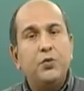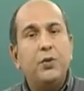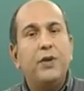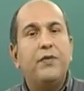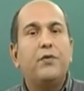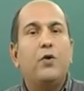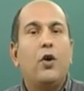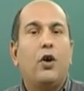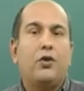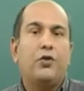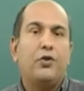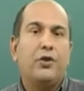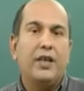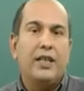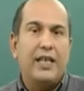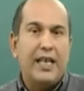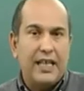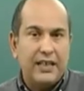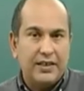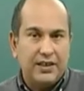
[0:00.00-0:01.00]
we've got to the
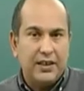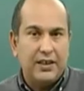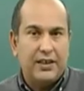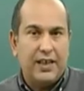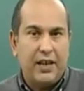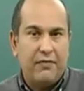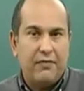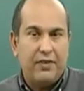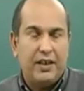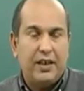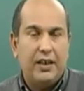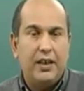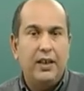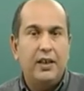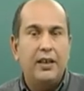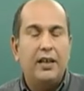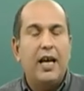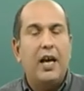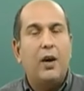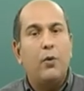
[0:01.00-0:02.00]
nasal
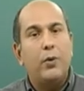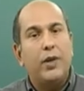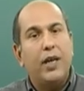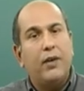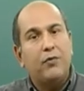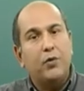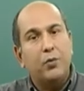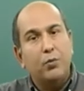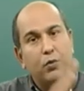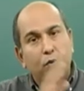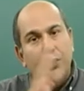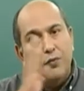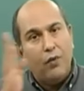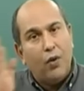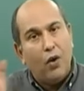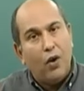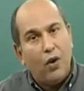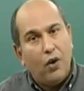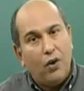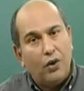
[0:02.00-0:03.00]
cavity, now we have to move
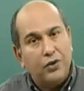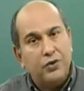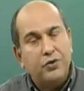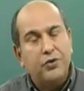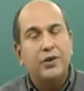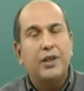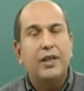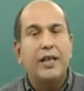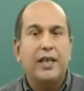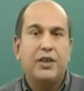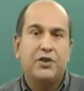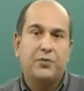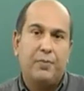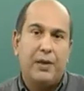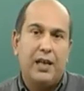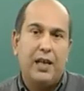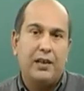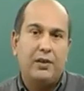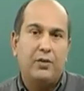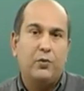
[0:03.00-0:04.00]
on to the next
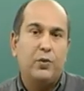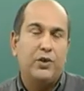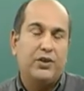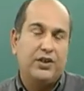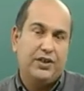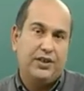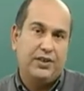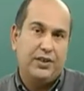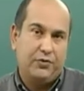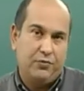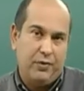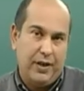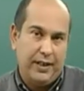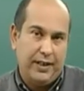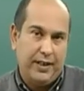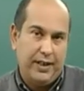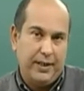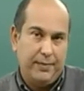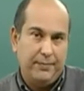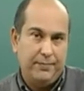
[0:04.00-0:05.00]
part, which is the
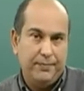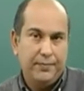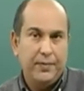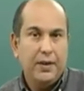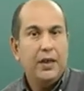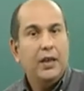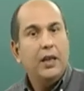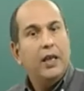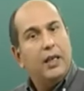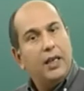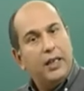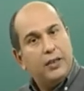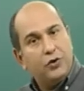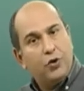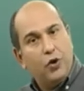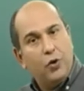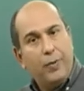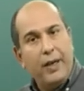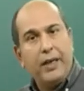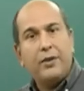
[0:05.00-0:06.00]
trachea. Let's
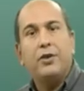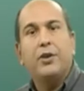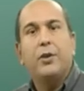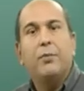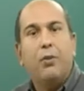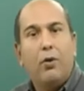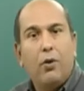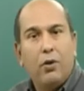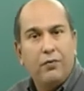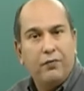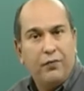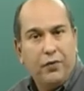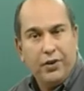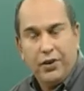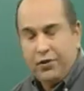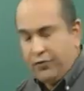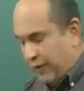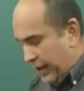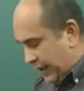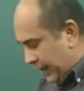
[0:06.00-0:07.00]
go back to the board for the
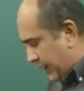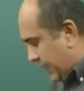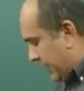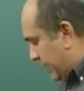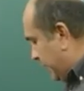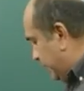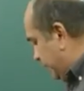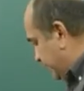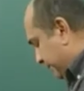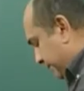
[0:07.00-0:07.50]
trachea.